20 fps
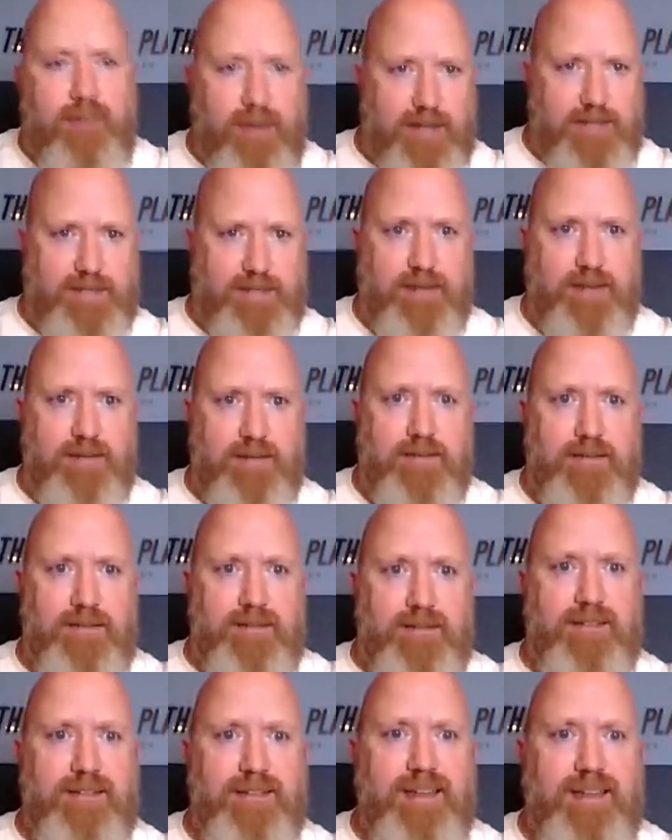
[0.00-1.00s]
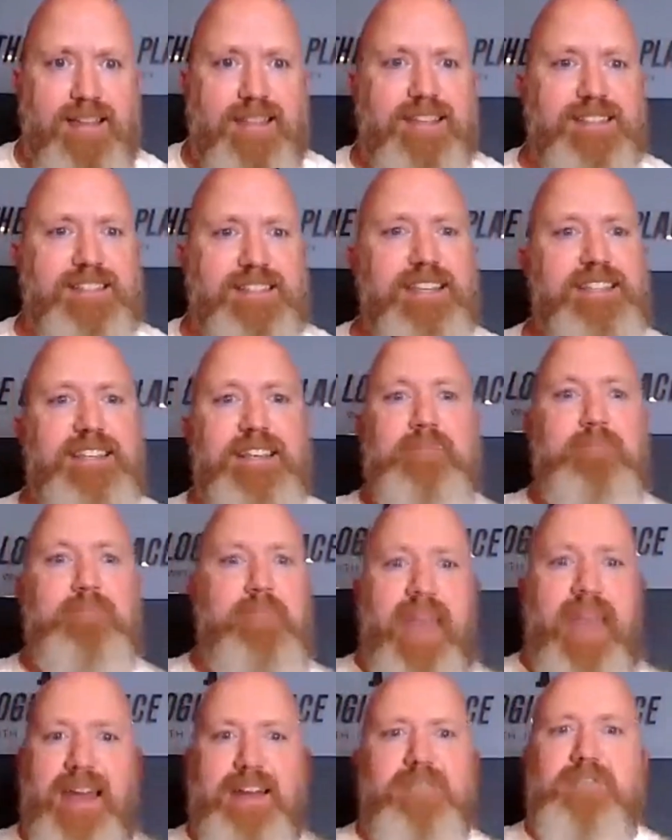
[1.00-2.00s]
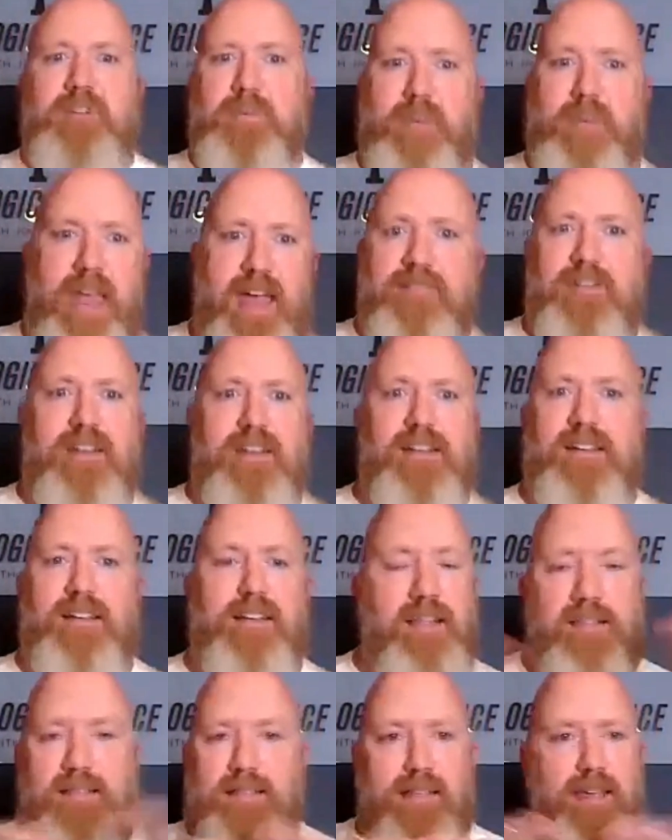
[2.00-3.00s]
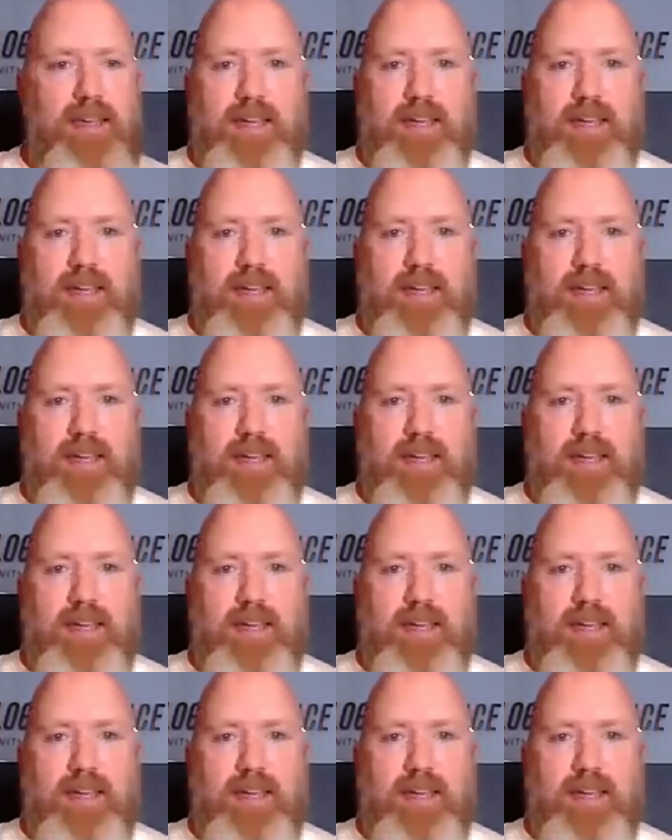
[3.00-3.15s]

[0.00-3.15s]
have it. This isn't manna from heaven.